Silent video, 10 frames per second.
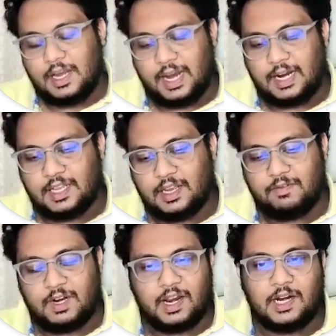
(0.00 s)
And then
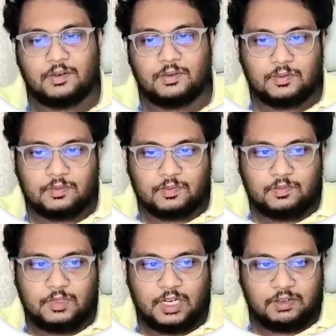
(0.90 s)
we try to
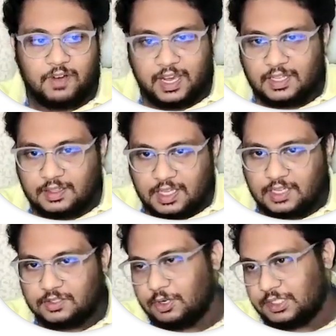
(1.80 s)
define
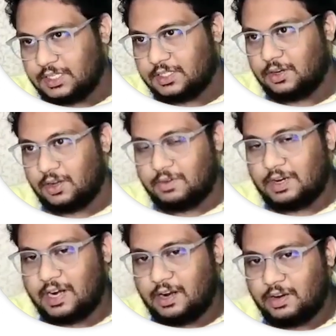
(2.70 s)
these questions, or we
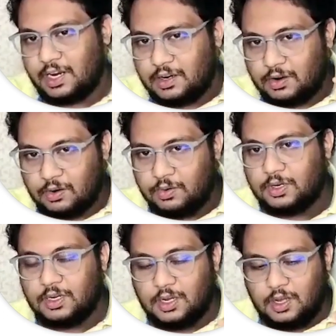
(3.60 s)
try to
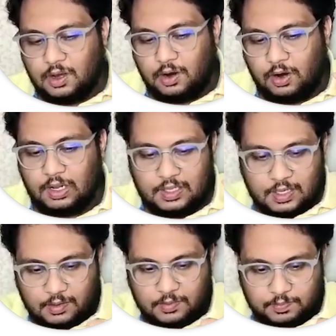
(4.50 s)
include all
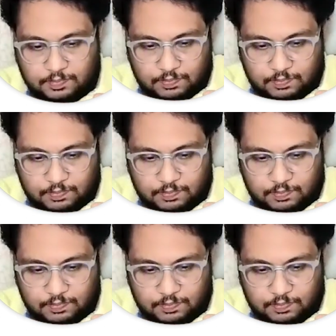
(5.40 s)
the